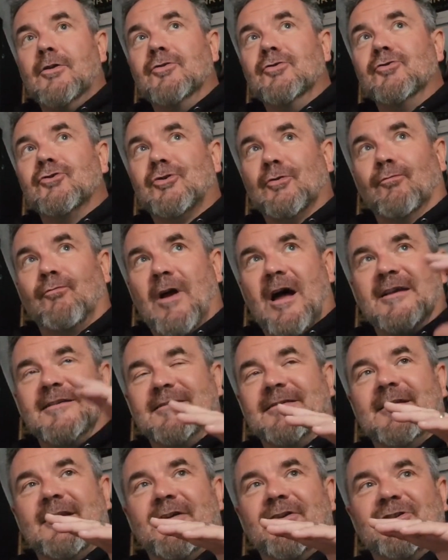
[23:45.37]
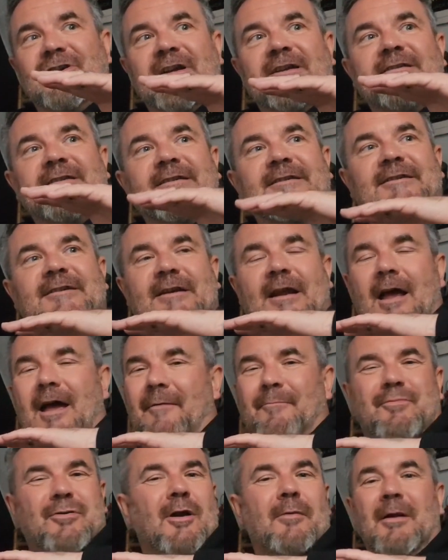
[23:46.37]
So Rise of the Resistance,
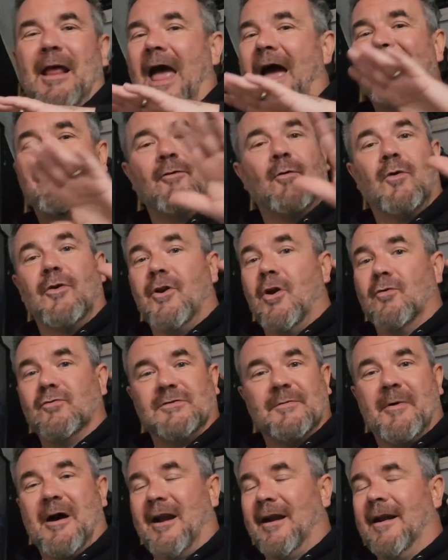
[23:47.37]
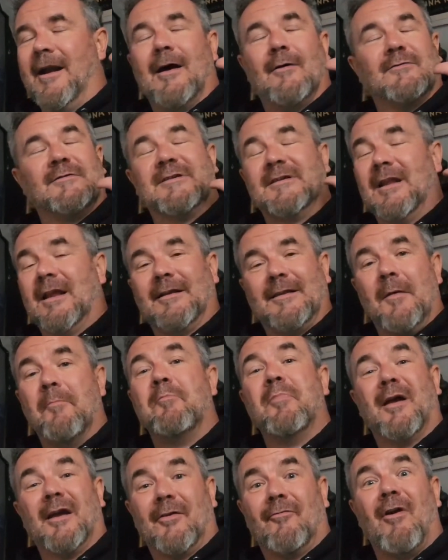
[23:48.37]
probably everyone knows about it now. It's like the
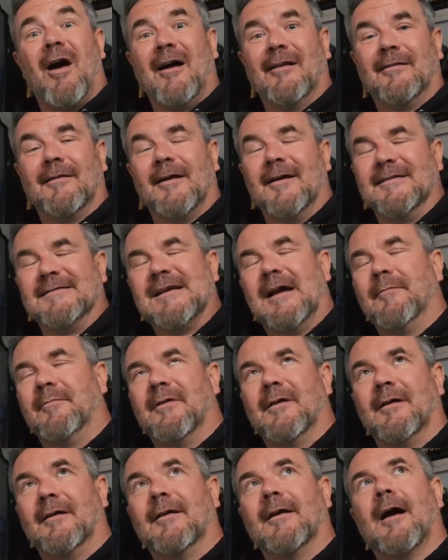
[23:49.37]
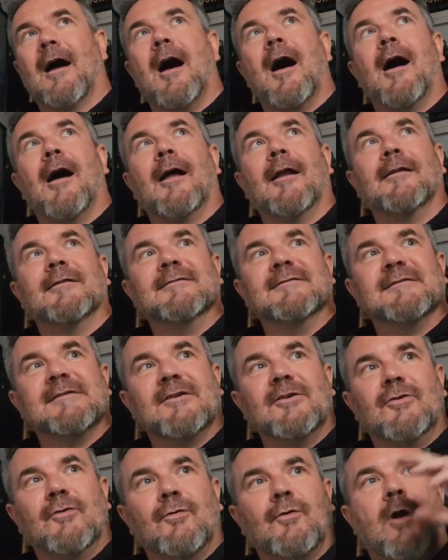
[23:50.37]
big ride there type thing. And
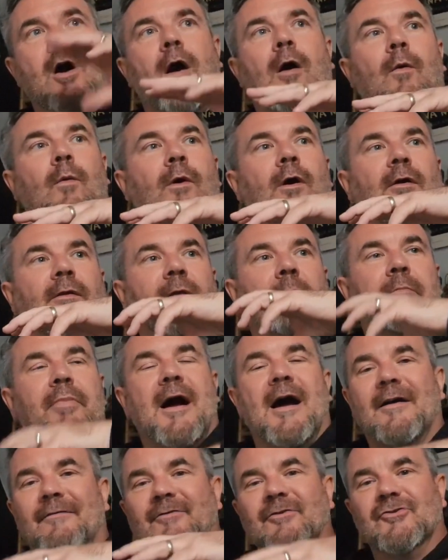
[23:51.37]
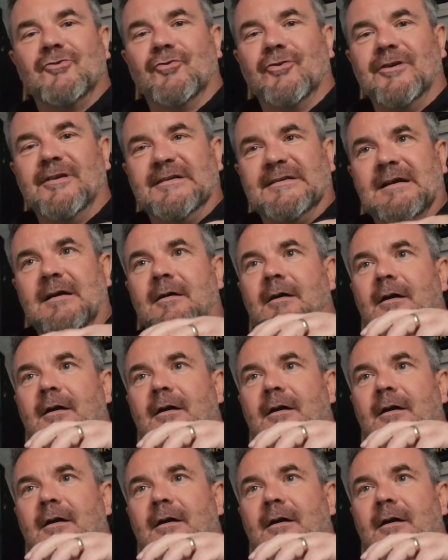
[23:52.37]
you go on the back of a droid